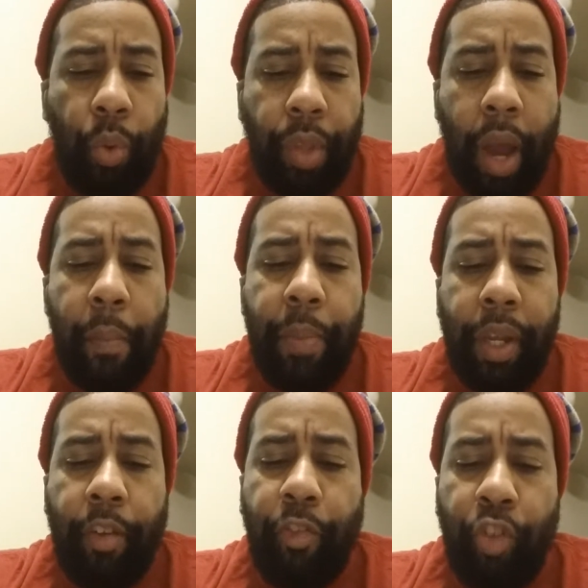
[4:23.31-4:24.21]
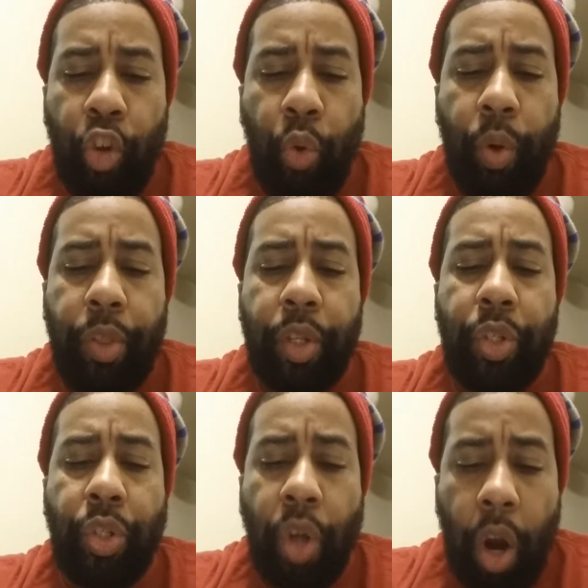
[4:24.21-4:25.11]
without being filled with the
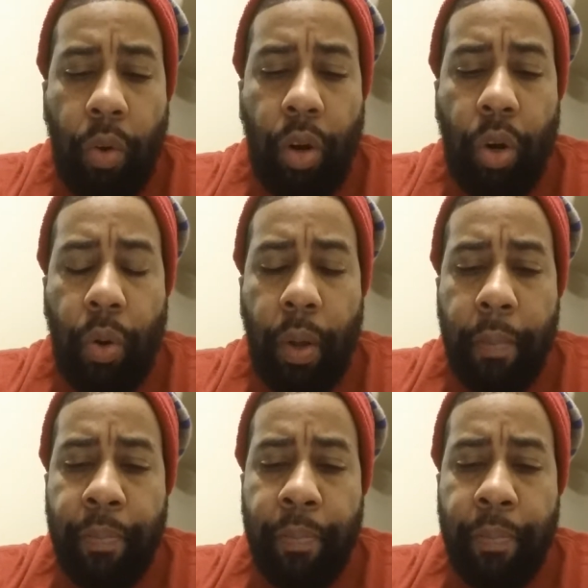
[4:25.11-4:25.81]
sorrow